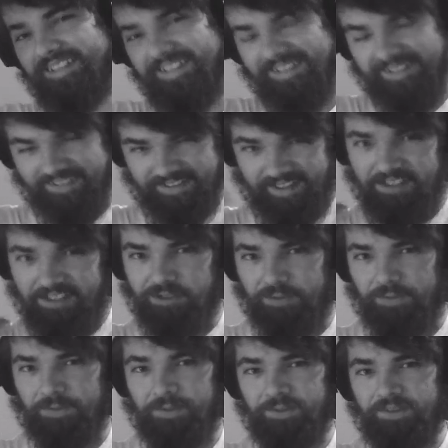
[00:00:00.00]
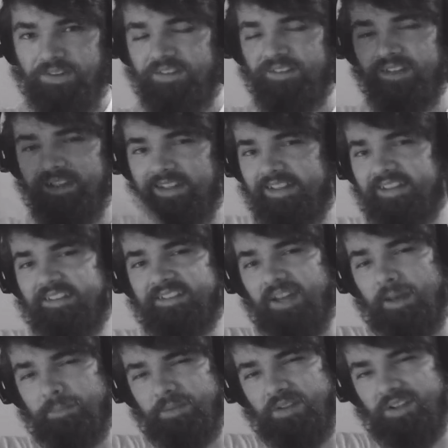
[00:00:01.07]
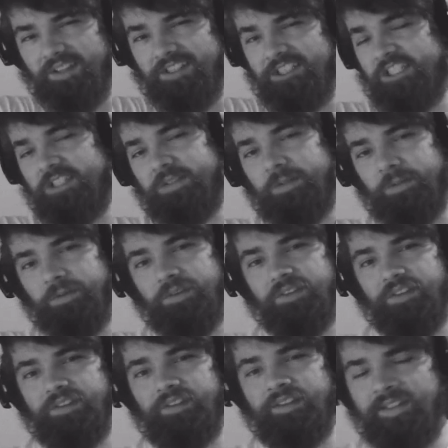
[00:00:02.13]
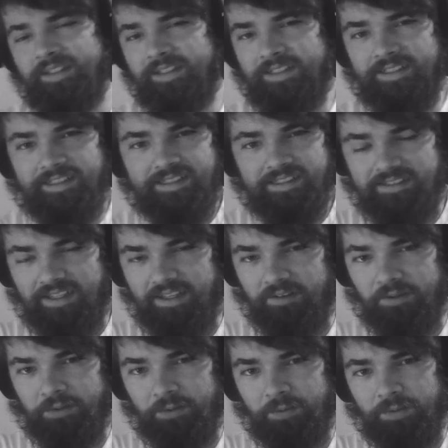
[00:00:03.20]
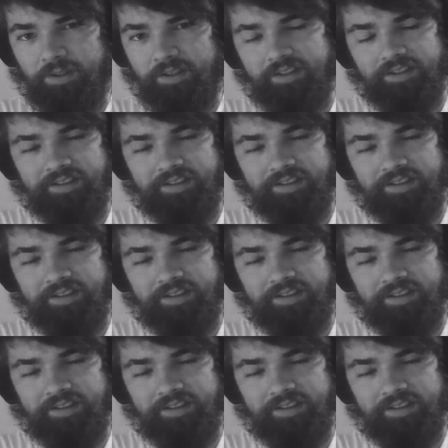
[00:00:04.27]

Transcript: tendrils and stop sign shields, and I don't know, like